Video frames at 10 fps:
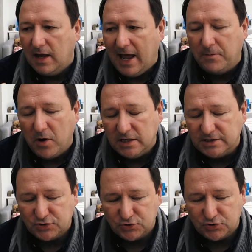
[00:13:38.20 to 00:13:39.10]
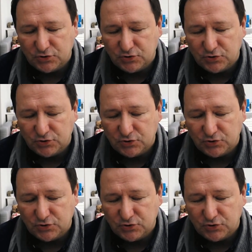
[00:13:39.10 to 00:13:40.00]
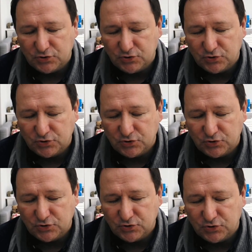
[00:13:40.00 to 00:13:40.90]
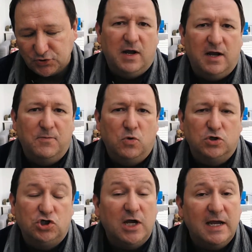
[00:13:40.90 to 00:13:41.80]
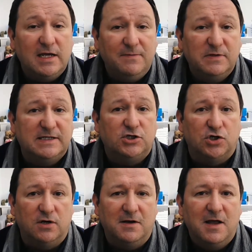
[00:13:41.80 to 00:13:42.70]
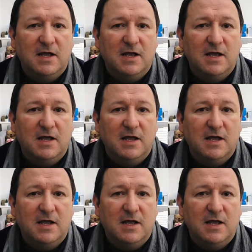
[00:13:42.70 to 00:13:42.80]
Alpine strawberries is that they will actually grow in a more shady position.